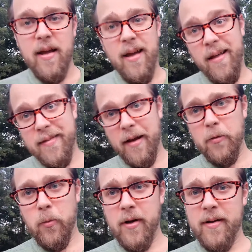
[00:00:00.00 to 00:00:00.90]
And the
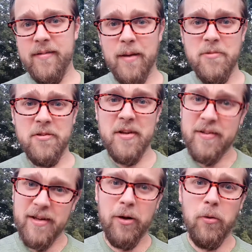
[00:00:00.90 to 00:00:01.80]
other one is I'm just going
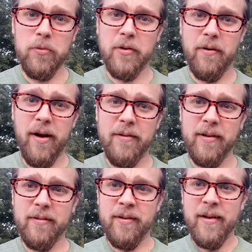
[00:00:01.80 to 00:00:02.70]
to dig a hole in the ground
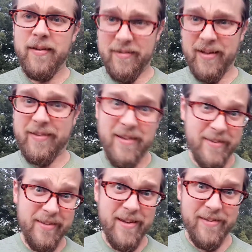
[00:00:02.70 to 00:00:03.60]
and stick these
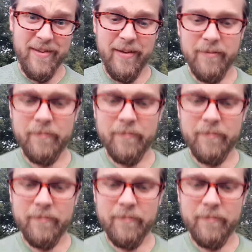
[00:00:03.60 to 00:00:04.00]
seeds in.